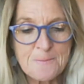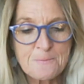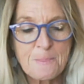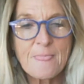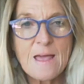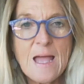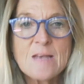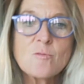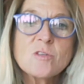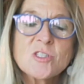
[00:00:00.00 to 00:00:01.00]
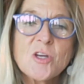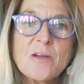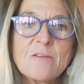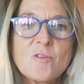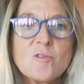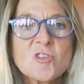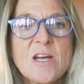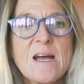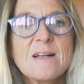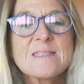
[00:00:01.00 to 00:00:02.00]
And also, if your child is
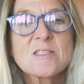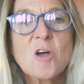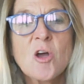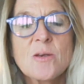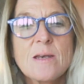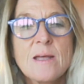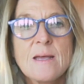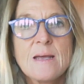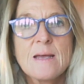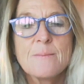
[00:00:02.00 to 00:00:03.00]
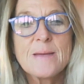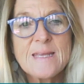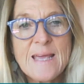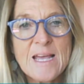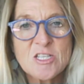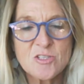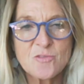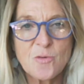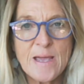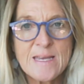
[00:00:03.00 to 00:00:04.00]
on medication for
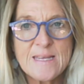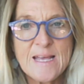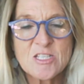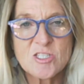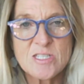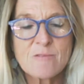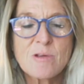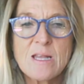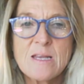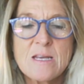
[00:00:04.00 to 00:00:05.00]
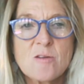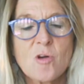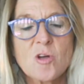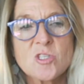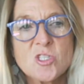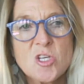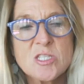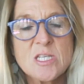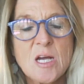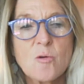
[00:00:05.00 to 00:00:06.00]
ADHD like Ritalin or
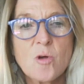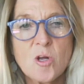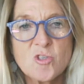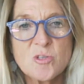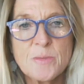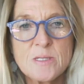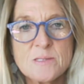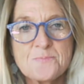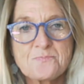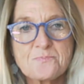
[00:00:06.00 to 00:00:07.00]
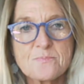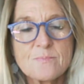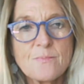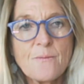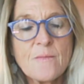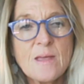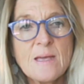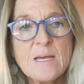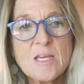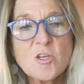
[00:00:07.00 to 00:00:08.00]
Concerta or Contramol,
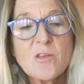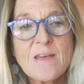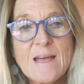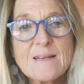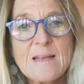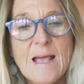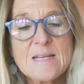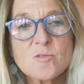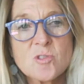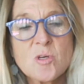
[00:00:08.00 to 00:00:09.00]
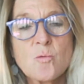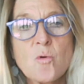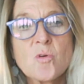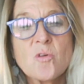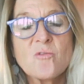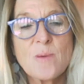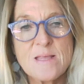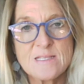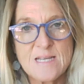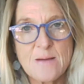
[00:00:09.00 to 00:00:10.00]
that has also worn off by
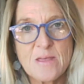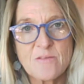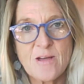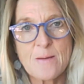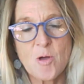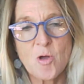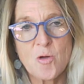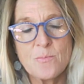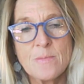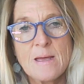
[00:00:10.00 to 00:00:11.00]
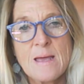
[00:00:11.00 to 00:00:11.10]
the time they've come home.